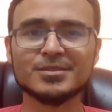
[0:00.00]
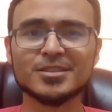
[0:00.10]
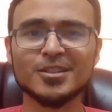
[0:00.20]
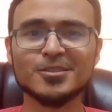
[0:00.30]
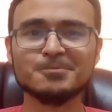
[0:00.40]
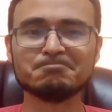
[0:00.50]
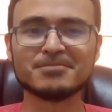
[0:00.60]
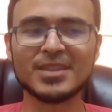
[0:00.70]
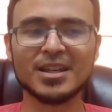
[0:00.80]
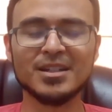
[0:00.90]
So
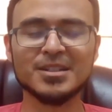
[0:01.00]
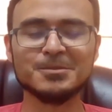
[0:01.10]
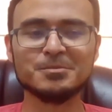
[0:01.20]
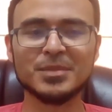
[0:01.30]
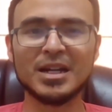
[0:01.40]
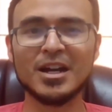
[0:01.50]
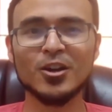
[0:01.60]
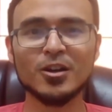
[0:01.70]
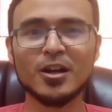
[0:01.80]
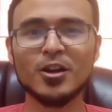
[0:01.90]
um, I,
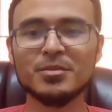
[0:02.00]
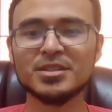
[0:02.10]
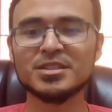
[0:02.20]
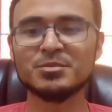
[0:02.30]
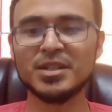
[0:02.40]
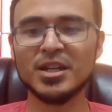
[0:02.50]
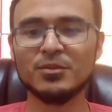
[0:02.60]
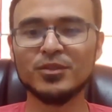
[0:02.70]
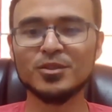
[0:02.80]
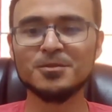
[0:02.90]
ho- I, this has been
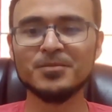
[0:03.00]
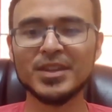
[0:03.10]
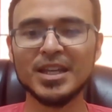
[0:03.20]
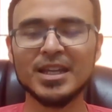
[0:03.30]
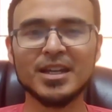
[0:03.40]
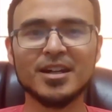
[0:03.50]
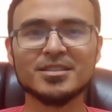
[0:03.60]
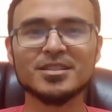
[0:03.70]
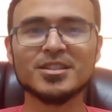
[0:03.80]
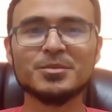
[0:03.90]
helpful uh,
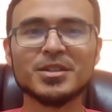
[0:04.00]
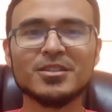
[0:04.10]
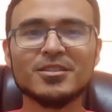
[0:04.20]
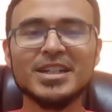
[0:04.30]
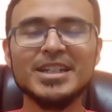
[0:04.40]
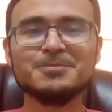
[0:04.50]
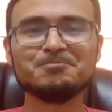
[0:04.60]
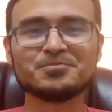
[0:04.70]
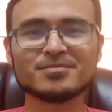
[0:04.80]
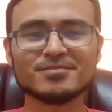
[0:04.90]
to some degree.
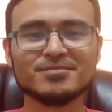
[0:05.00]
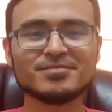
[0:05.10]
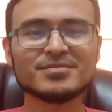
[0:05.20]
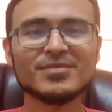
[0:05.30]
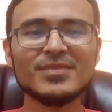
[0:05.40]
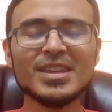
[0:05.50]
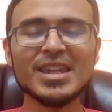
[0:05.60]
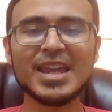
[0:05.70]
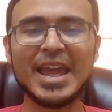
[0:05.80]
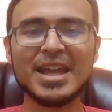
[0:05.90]

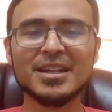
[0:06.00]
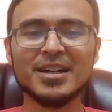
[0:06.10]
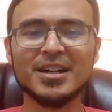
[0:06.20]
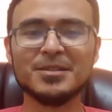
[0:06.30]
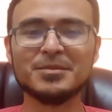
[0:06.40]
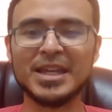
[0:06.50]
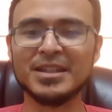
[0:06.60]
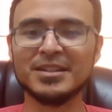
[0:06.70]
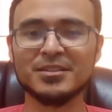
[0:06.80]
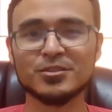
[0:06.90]
And um, and uh,
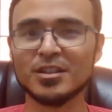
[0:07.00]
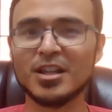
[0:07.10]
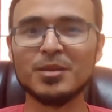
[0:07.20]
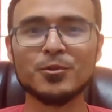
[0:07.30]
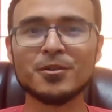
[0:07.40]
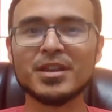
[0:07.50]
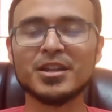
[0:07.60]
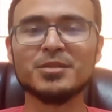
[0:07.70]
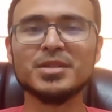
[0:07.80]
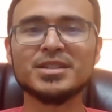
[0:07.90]
there's a lot more that
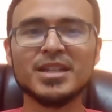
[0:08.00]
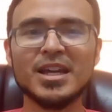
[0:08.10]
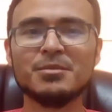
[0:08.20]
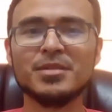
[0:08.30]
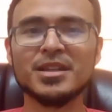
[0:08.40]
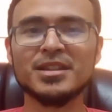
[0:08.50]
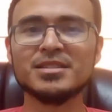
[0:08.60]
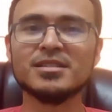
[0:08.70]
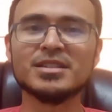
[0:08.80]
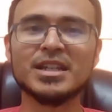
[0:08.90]
could be said, but
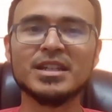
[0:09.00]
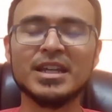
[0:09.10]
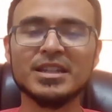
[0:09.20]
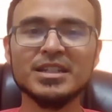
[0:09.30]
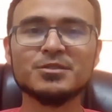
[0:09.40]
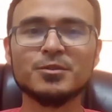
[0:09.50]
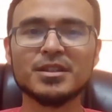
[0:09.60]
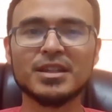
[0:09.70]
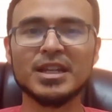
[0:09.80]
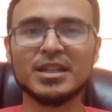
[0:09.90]
this is at least one
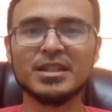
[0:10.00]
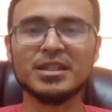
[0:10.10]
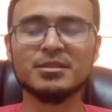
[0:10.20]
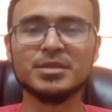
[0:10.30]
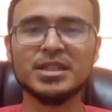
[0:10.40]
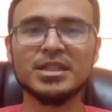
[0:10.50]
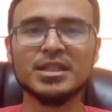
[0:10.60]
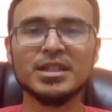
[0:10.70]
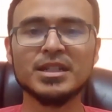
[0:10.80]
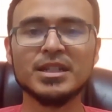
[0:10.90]
thing that needed to be
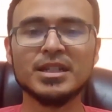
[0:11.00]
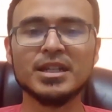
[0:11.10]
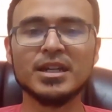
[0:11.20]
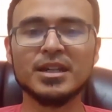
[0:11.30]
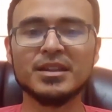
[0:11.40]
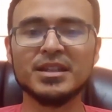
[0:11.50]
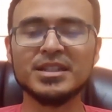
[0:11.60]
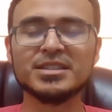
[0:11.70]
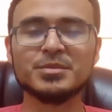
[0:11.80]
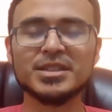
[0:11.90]
uh, that
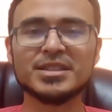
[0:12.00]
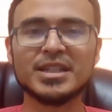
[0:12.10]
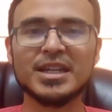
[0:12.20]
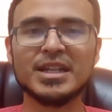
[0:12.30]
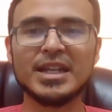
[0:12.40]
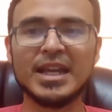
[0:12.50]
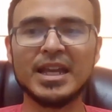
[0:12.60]
needs to be said.